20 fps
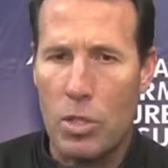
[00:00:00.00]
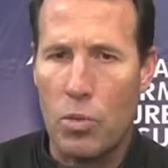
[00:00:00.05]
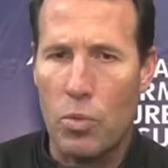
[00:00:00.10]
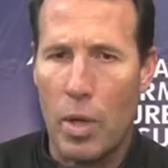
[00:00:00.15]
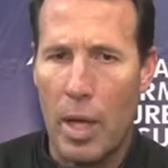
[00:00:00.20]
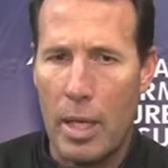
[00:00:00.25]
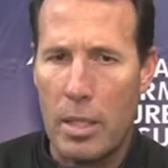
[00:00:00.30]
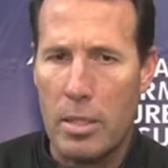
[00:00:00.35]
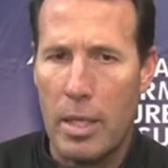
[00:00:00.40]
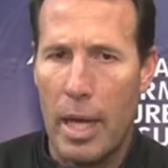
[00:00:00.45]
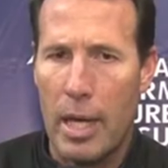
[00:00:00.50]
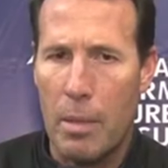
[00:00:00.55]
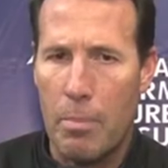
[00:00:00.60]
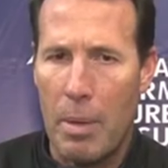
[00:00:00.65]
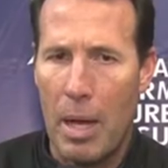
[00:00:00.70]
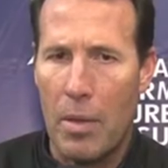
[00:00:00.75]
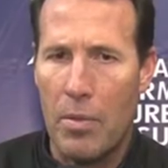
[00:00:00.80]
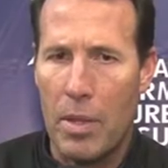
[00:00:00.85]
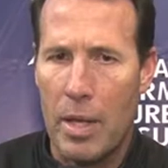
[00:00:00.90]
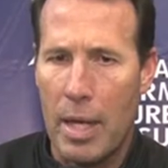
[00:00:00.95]
are really excited
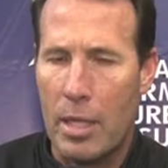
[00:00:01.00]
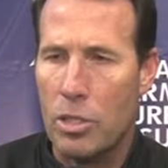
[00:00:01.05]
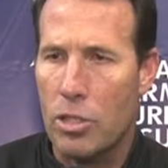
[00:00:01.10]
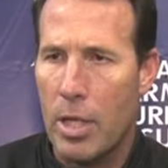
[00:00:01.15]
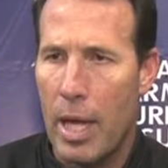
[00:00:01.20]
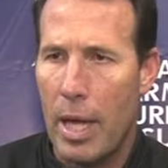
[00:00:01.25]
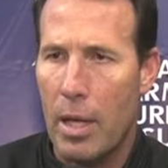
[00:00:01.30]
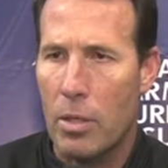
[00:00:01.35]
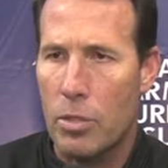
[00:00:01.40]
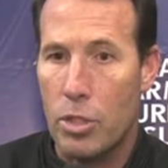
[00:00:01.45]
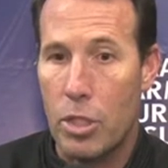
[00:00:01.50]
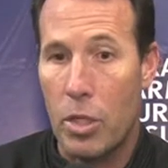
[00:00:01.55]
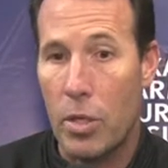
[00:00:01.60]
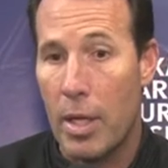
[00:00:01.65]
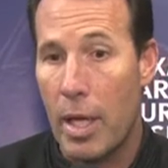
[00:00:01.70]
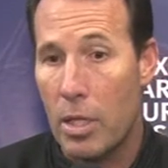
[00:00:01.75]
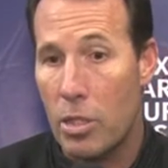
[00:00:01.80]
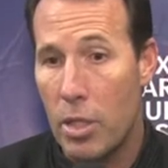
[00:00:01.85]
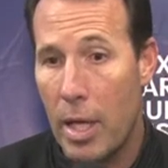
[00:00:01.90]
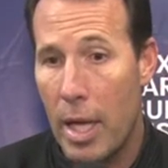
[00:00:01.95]
about the next challenge. You know, you
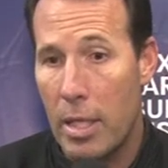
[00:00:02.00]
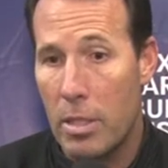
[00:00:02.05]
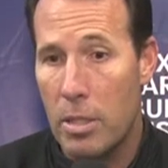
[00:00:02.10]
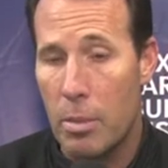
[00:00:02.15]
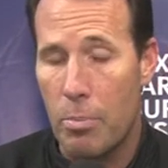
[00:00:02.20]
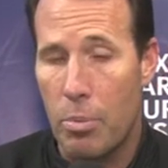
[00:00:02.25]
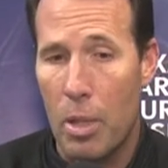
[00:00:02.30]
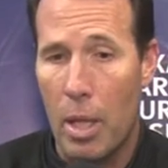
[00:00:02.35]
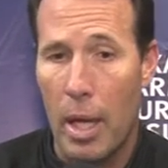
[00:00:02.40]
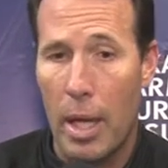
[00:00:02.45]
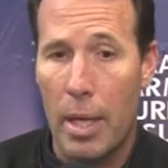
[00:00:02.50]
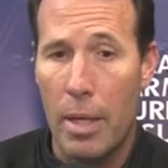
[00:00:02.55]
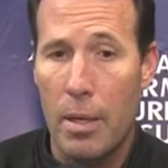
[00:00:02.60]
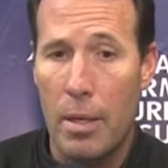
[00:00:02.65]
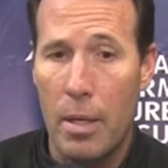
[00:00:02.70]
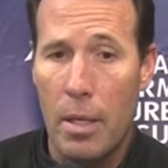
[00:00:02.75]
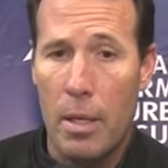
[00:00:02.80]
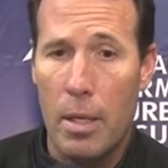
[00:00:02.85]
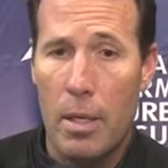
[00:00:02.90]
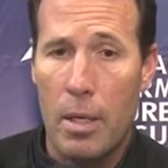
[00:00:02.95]
get a chance to play
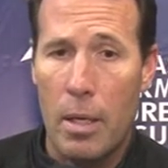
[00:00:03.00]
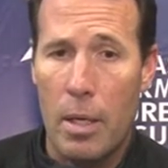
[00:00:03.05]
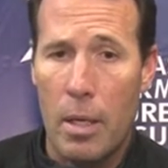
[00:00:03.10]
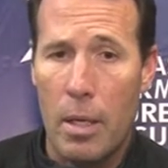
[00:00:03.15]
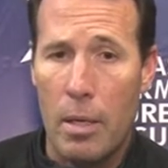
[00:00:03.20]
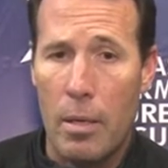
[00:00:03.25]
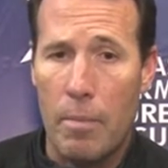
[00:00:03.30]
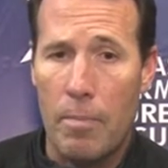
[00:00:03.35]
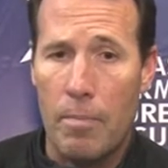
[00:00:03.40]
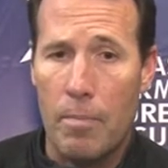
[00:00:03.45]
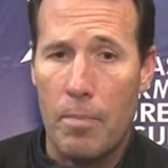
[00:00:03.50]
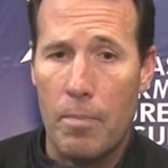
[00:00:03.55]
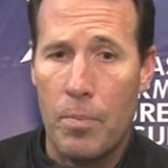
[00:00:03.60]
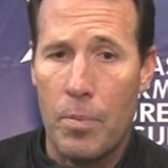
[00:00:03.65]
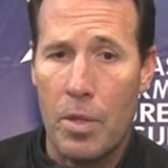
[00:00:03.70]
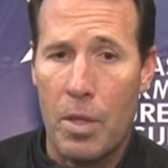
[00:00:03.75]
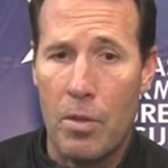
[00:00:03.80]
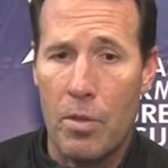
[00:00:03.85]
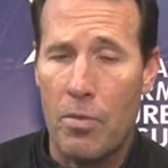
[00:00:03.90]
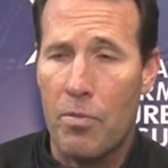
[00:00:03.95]
um,
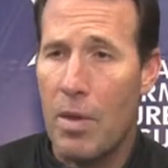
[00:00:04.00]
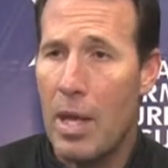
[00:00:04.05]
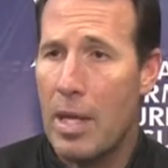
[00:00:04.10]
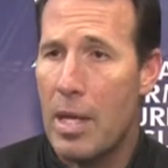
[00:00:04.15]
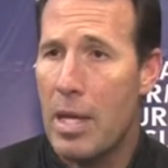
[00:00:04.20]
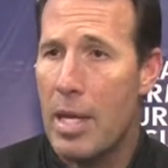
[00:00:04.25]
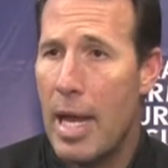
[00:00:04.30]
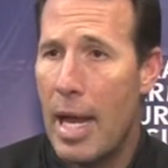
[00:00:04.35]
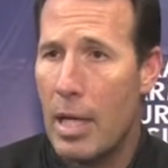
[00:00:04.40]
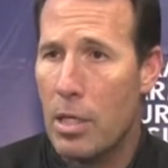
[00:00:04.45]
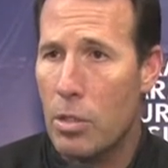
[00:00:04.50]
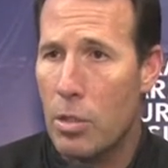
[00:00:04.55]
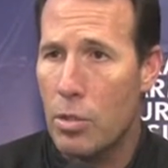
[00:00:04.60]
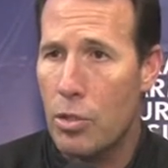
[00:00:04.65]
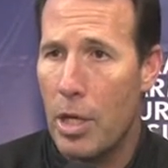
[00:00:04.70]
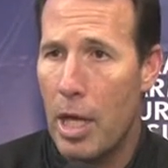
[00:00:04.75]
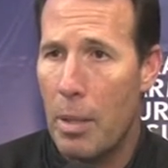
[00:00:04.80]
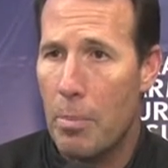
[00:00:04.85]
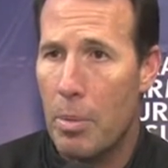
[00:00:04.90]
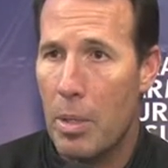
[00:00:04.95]
the defending national
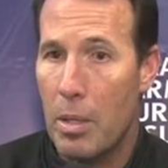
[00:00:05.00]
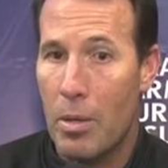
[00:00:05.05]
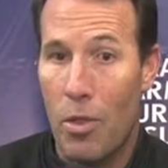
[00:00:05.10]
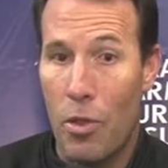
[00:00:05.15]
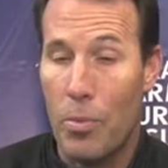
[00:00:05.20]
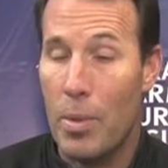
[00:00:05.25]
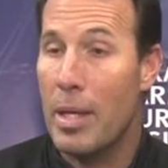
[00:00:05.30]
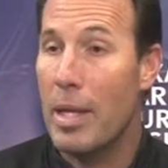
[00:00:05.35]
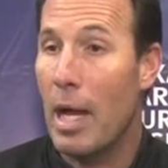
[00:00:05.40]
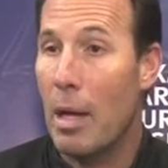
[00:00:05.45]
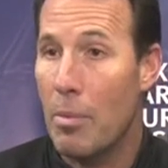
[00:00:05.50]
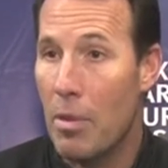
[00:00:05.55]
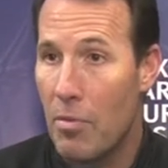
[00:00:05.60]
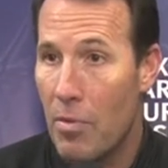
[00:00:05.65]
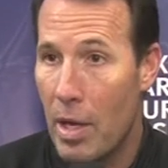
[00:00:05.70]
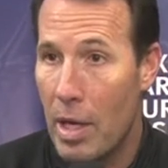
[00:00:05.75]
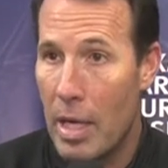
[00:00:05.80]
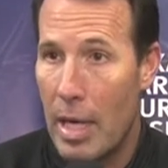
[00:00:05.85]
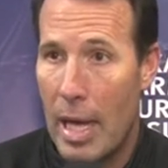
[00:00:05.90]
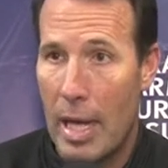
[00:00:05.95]
champion, three-time
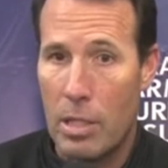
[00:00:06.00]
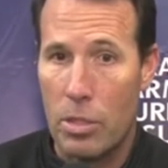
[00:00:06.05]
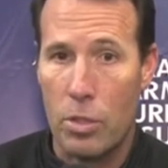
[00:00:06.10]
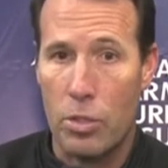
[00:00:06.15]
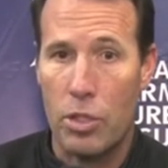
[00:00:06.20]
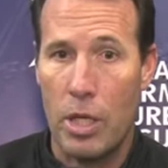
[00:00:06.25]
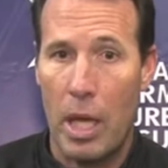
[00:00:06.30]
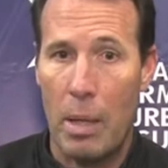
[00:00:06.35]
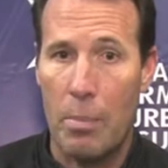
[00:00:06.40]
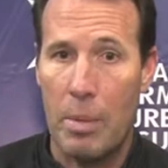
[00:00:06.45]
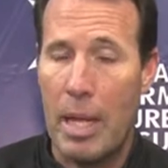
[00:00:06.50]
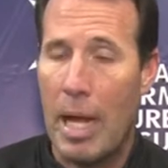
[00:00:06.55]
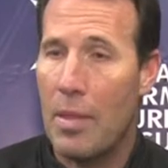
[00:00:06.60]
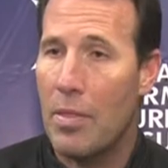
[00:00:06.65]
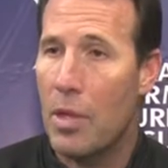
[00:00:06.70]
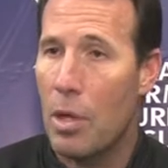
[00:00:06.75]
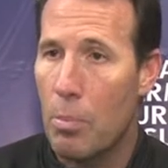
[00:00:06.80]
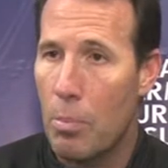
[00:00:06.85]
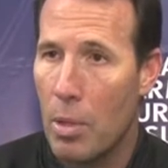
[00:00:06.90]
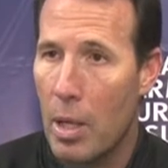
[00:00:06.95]
defending national champion at
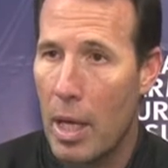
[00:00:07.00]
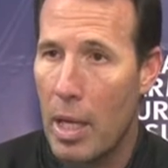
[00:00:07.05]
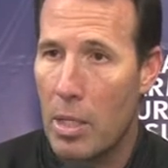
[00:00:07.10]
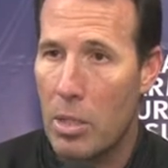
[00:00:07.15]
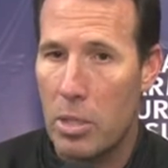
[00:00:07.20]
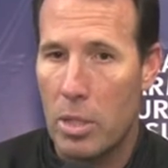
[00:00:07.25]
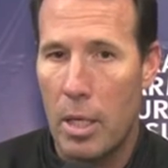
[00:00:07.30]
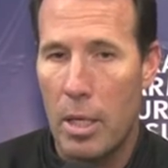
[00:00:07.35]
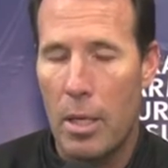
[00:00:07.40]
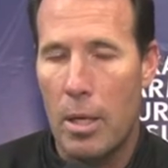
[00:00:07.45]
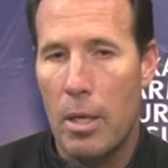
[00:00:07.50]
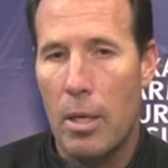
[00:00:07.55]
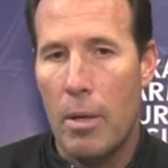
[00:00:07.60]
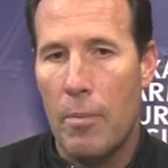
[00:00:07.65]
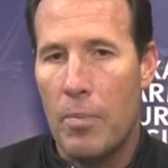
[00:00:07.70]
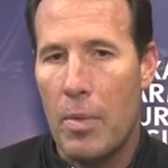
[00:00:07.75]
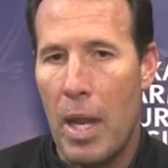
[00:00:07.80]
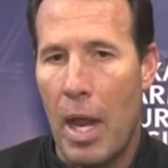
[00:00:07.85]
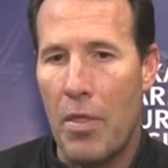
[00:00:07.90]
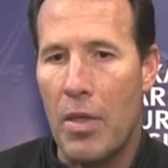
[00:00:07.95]
their place.
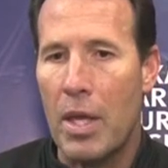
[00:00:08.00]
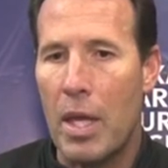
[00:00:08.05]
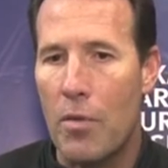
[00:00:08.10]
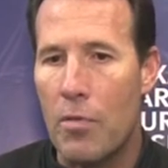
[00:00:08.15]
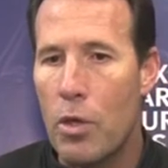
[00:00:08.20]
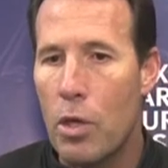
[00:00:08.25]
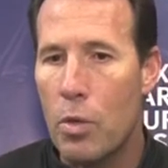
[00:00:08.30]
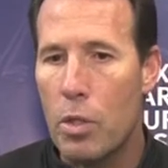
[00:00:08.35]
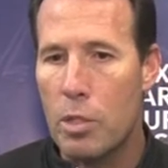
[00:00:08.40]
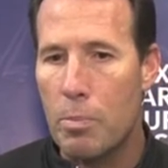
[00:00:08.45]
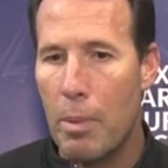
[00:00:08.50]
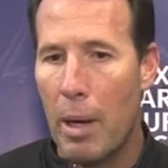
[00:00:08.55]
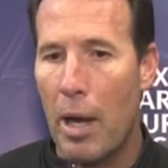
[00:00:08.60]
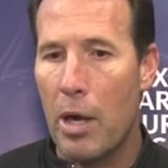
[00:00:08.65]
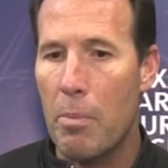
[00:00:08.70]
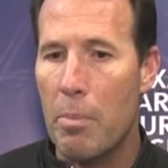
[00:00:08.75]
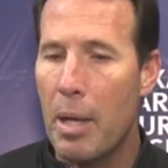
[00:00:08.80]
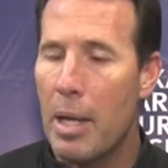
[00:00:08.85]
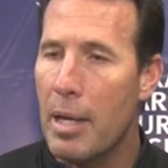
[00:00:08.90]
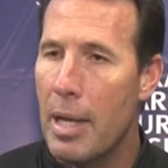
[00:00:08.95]
And I think if you aspire
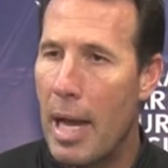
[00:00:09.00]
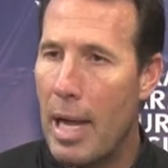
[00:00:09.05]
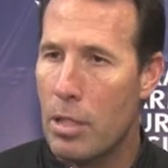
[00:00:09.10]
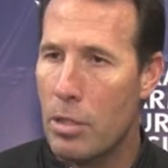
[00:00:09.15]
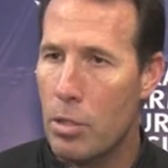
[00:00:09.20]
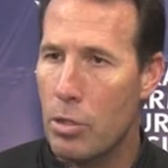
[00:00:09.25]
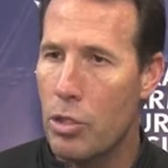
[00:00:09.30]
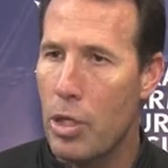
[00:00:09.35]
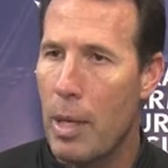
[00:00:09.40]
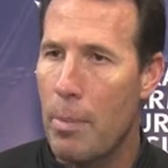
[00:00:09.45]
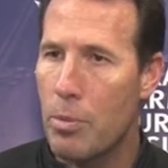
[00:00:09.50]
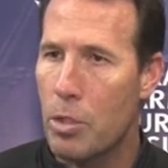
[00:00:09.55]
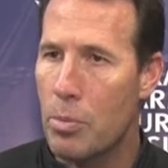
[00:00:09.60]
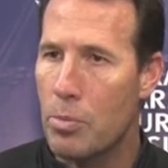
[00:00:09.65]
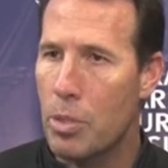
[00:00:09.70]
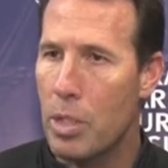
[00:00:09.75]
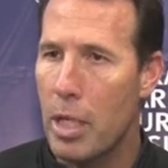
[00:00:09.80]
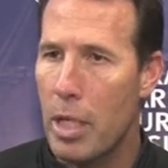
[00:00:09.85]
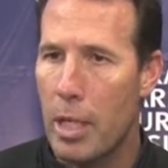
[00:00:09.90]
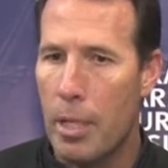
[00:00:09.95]
to be a national championship
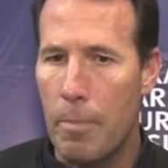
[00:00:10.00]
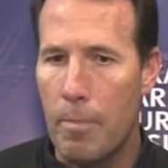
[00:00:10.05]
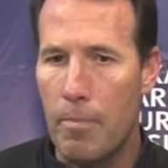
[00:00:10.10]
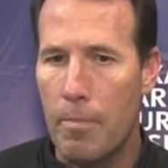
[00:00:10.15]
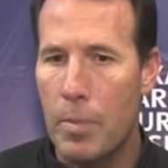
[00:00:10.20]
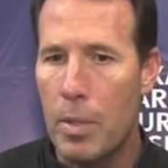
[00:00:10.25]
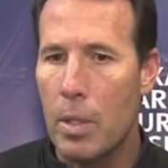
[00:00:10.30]
team,